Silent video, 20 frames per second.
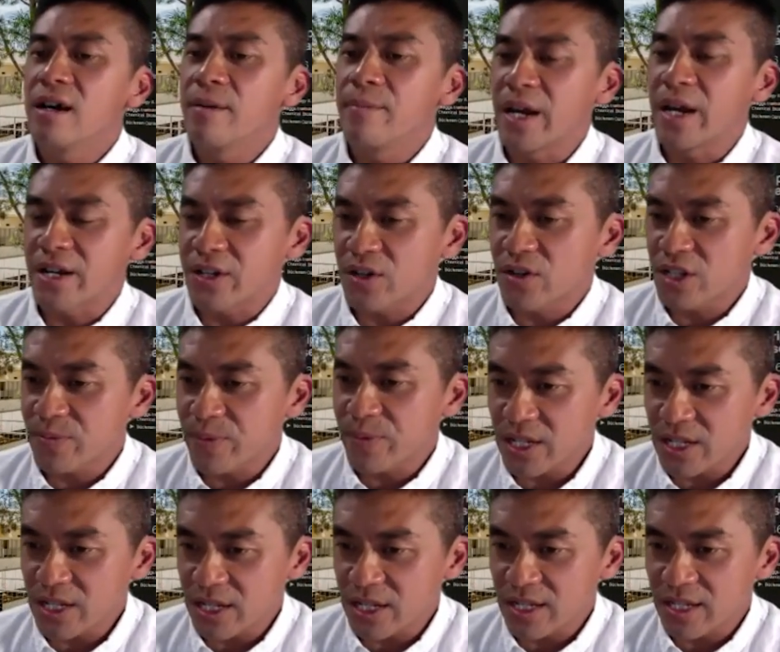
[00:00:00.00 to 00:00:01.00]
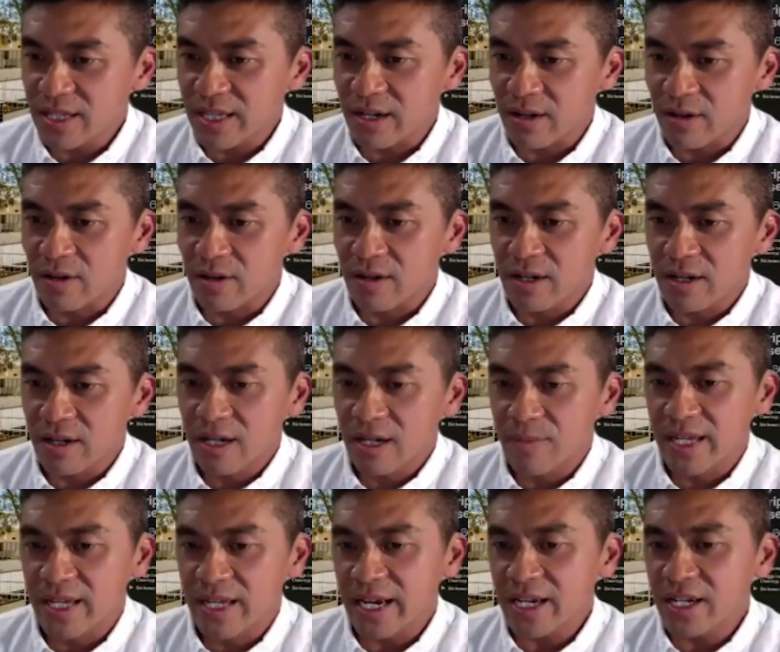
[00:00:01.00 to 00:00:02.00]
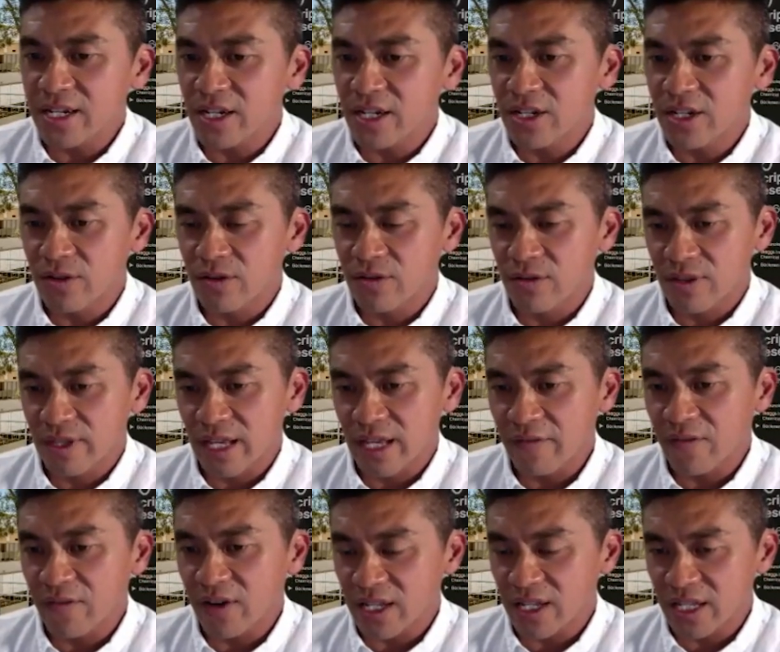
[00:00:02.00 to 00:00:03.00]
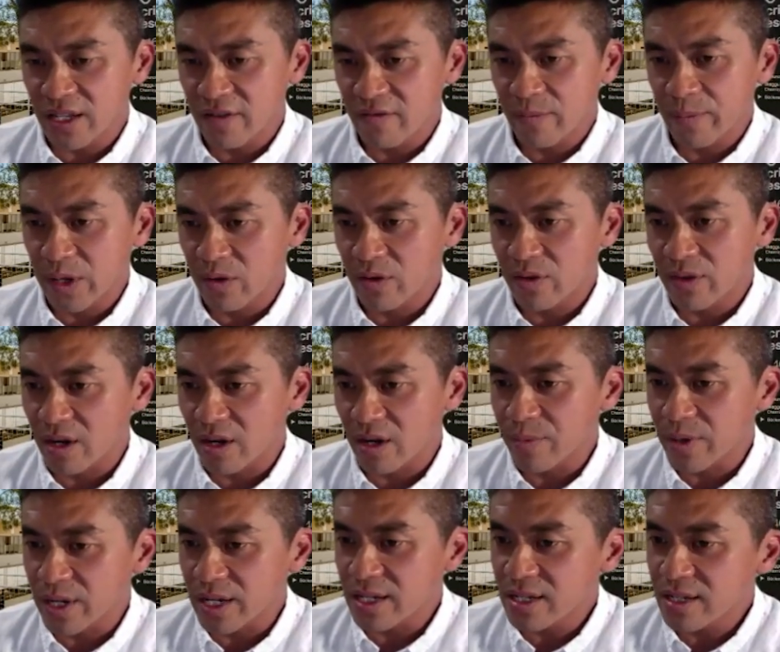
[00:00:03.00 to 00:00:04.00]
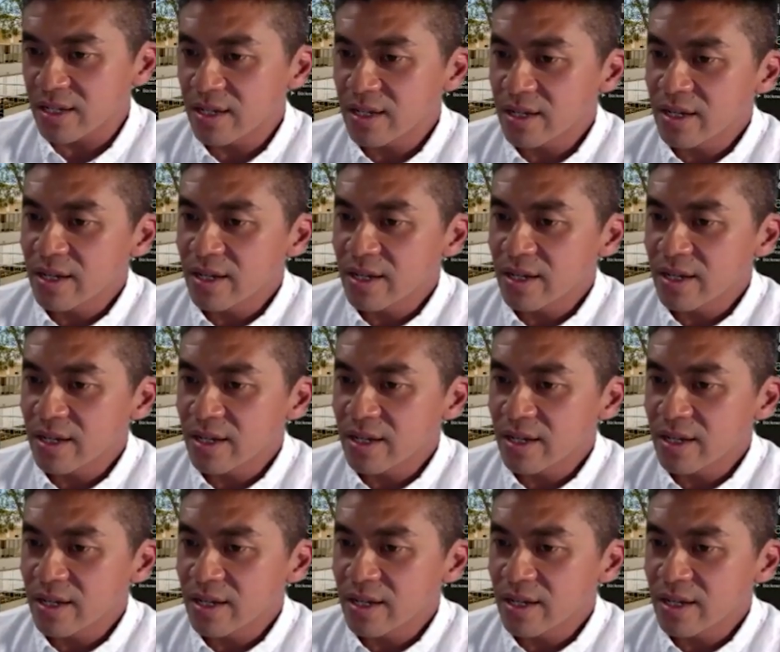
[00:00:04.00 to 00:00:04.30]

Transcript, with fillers: bacterial species that are um, connected to the efficacy of immunotherapies.